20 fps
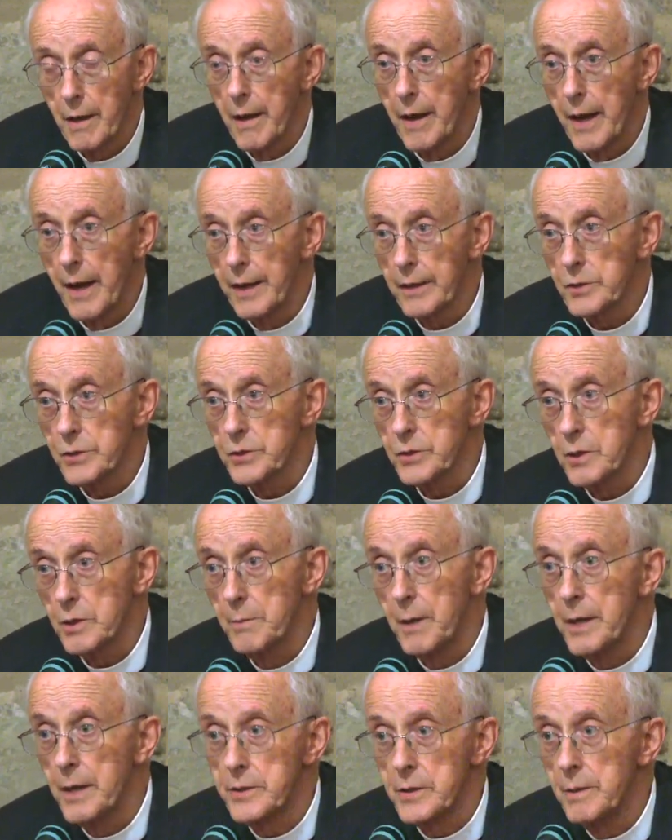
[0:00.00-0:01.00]
anxious
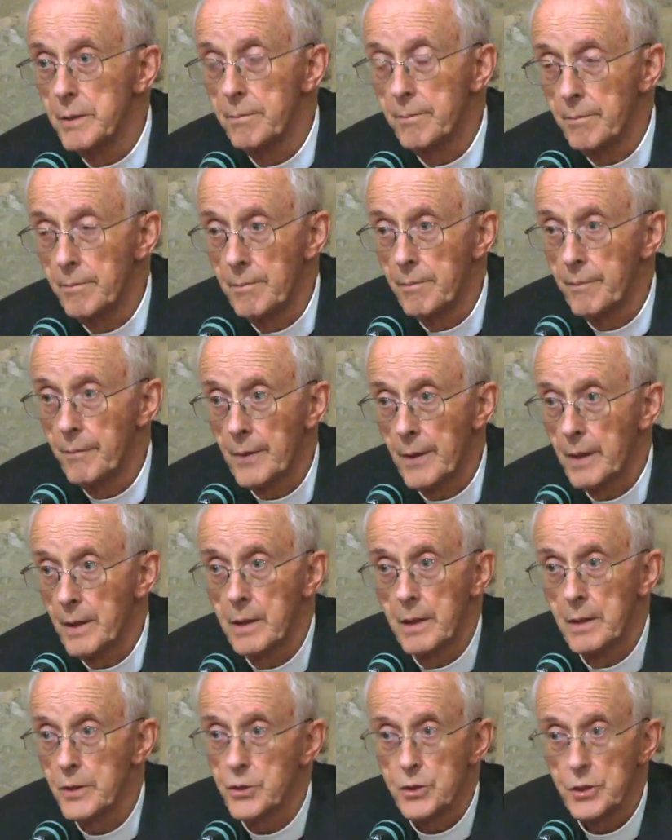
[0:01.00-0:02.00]
about him,
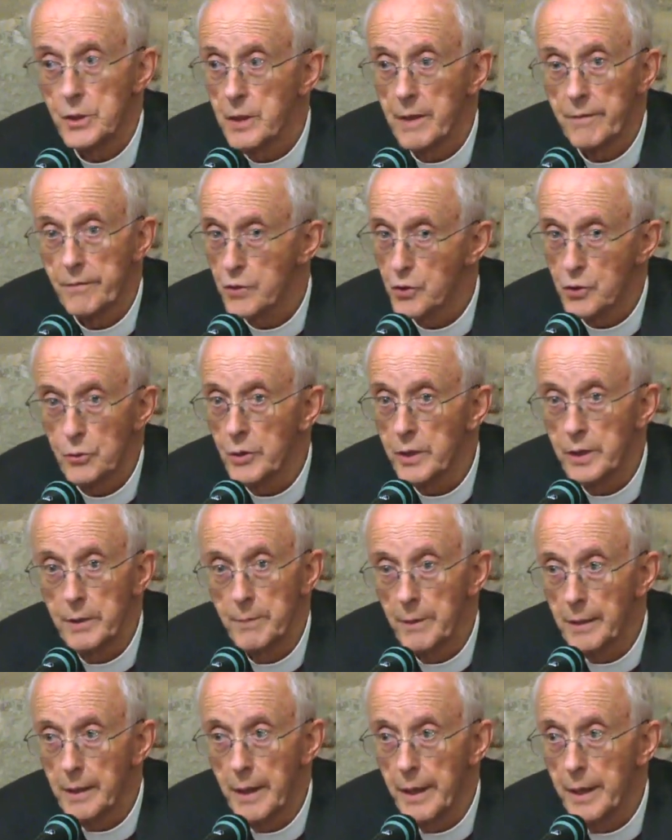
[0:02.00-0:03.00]
she never saw
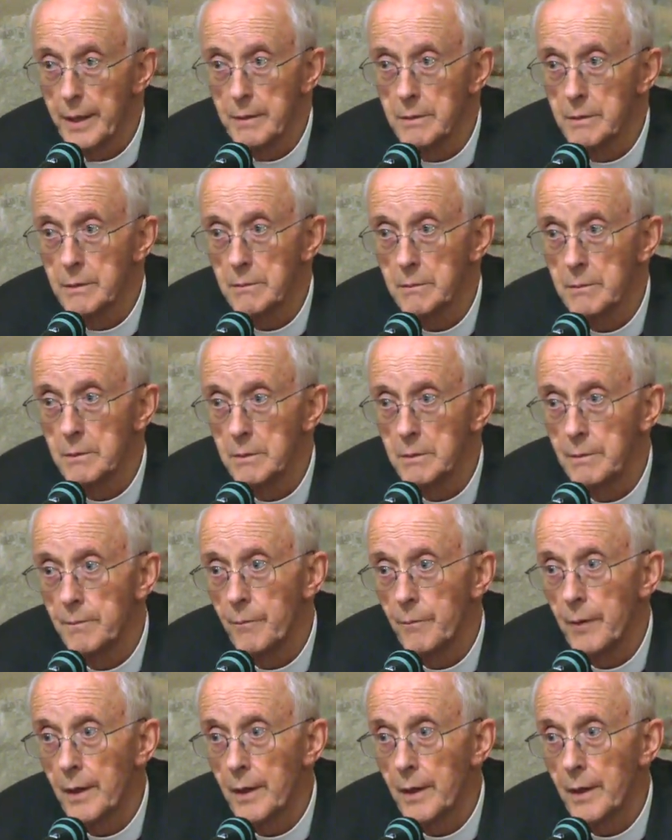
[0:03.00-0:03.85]
him again.